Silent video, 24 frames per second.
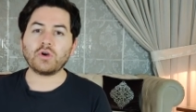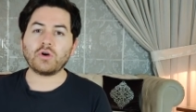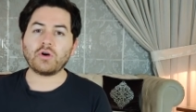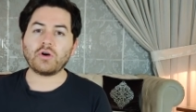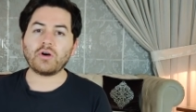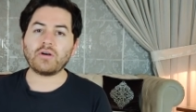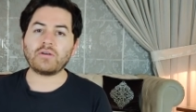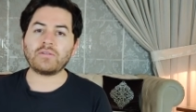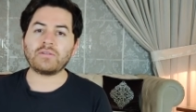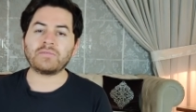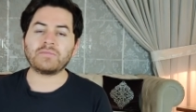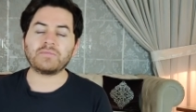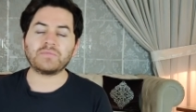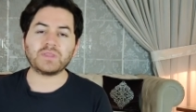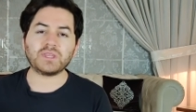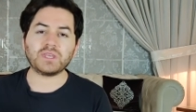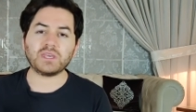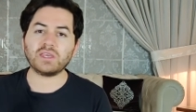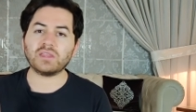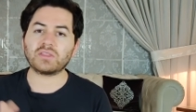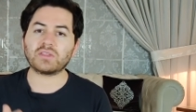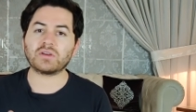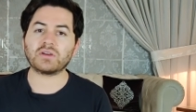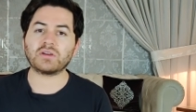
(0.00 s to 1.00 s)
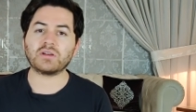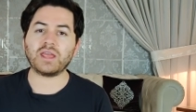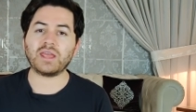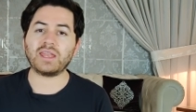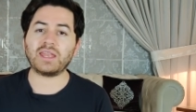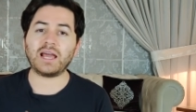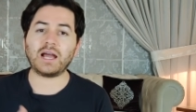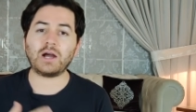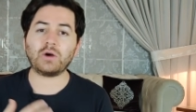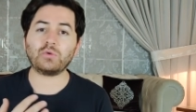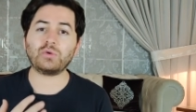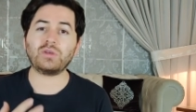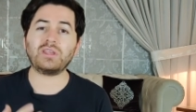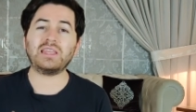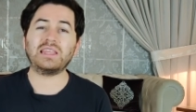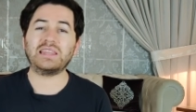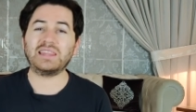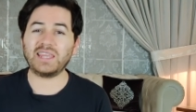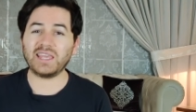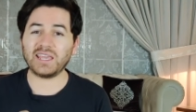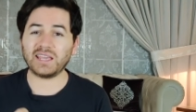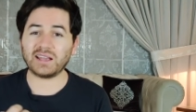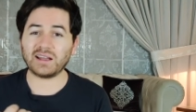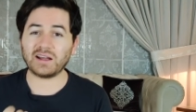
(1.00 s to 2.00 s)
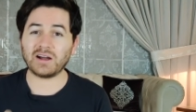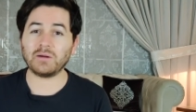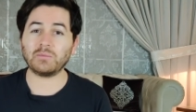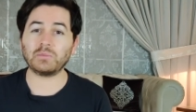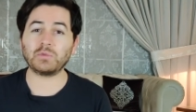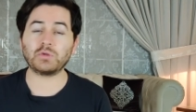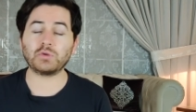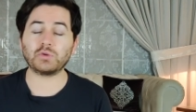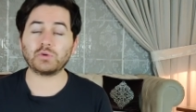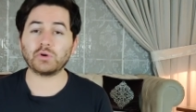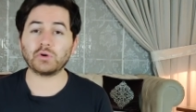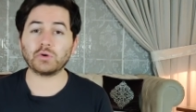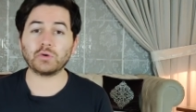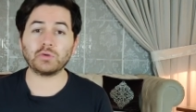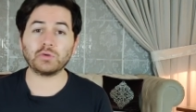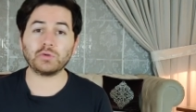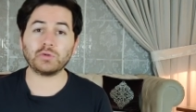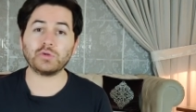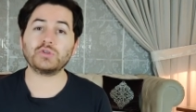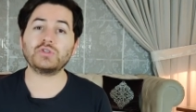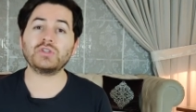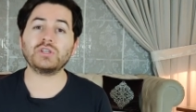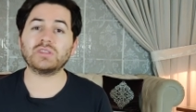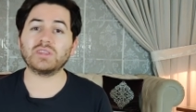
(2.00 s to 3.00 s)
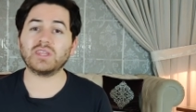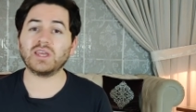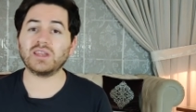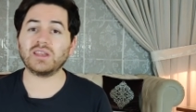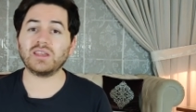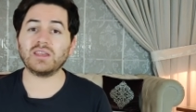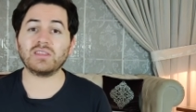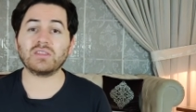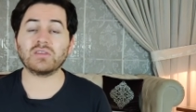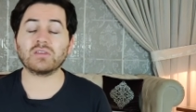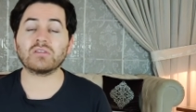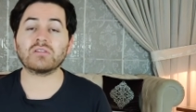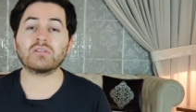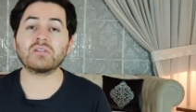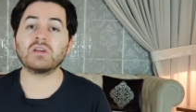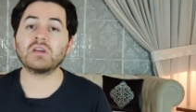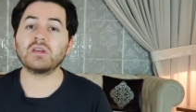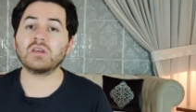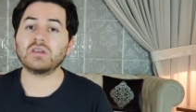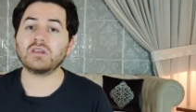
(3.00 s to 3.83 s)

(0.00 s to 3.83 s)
of Ether and how did they come to conclusion that Ether